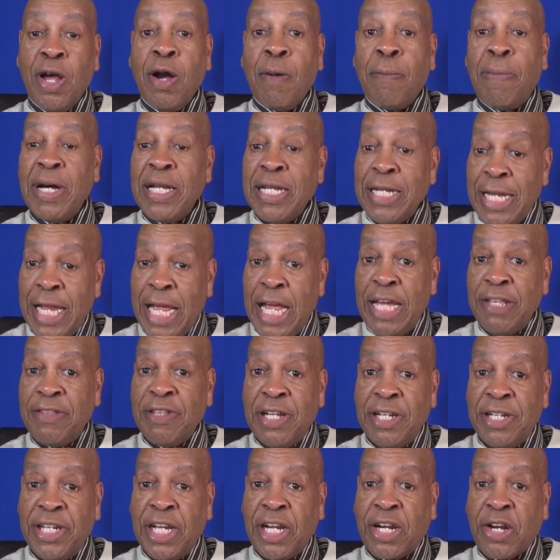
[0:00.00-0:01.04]
but
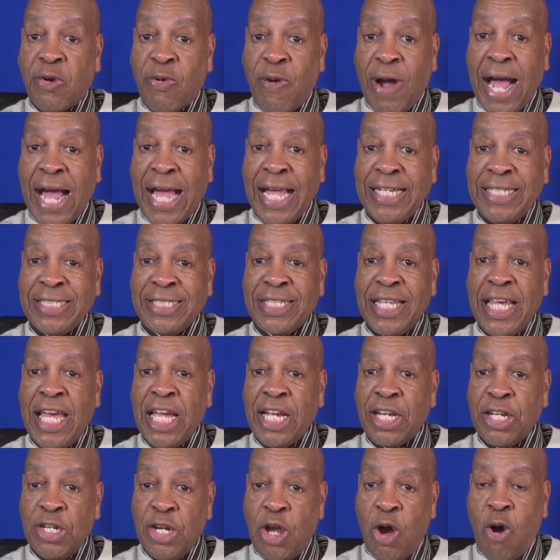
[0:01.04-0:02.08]
neither did Christ
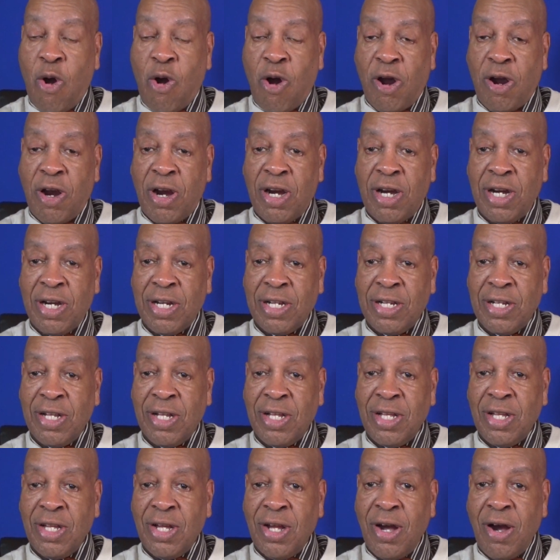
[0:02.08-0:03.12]
ignore
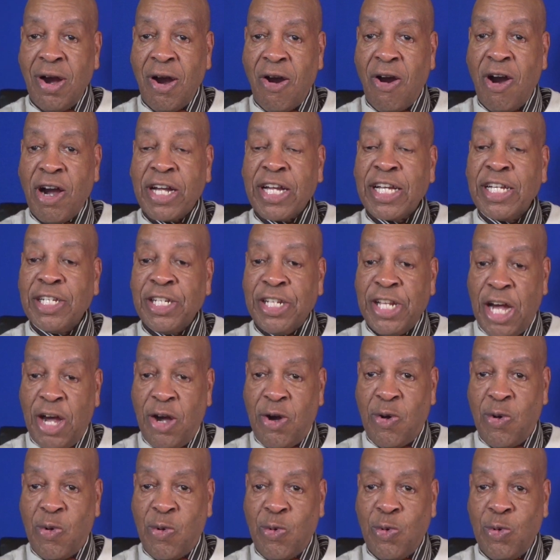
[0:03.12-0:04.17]
or
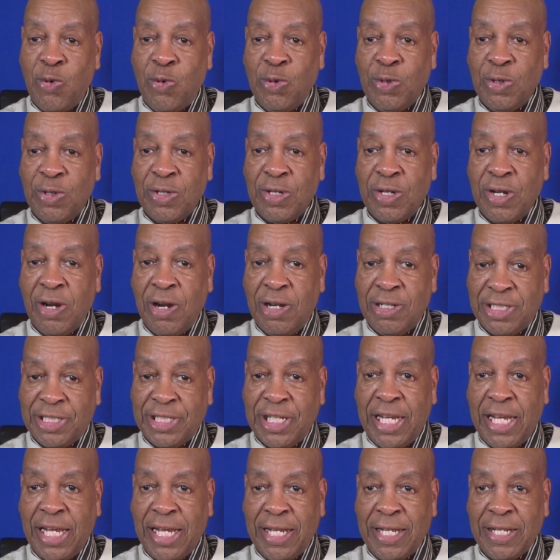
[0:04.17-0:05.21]
condone her
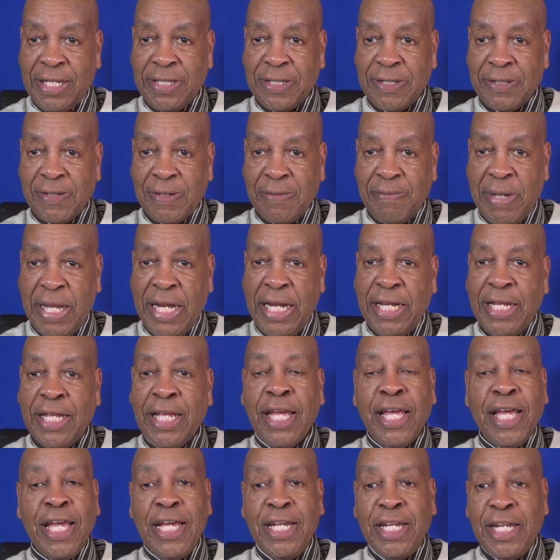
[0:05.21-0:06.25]
sin, meaning
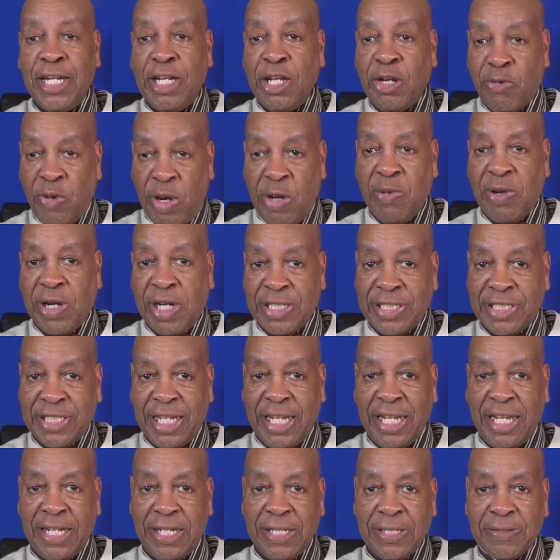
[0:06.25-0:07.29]
he didn't agree with her
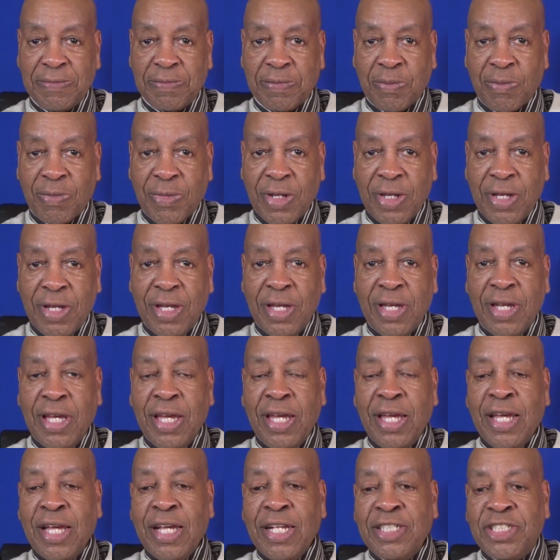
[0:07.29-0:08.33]
sin.
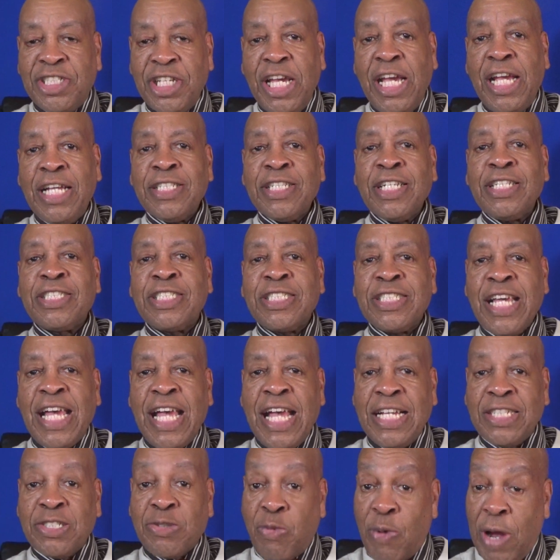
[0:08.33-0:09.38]
Jesus
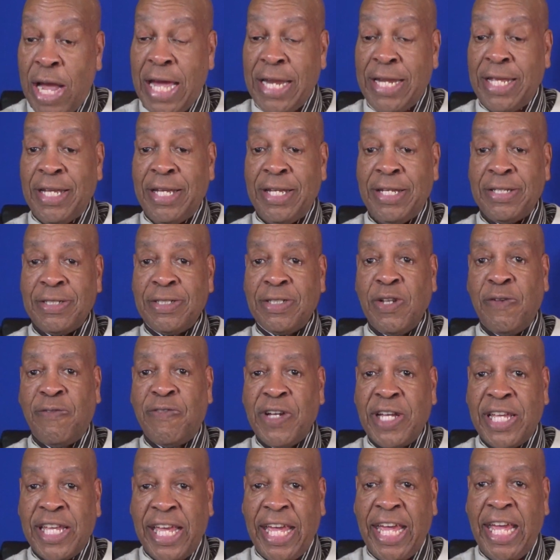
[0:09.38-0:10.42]
stands ready to
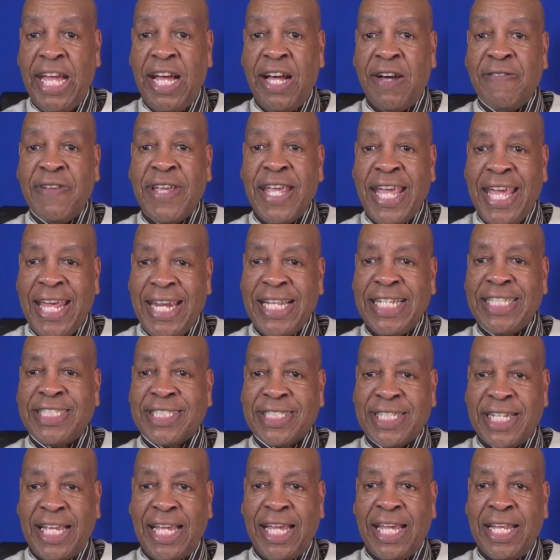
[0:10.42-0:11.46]
forgive any
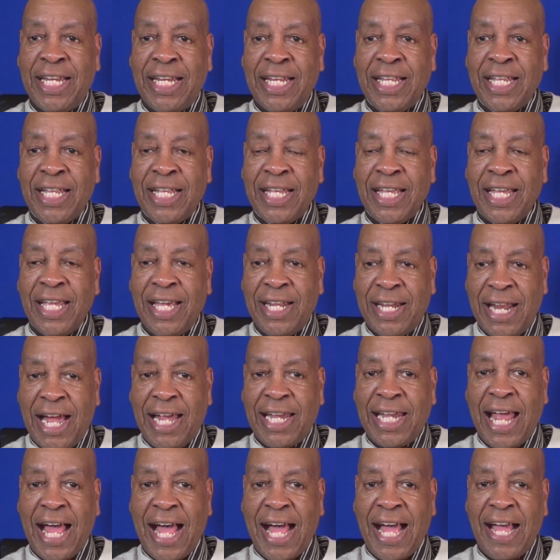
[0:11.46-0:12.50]
sin in
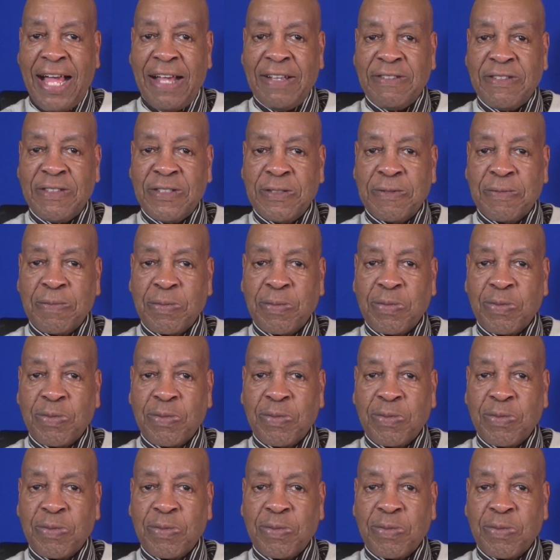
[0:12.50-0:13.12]
our lives.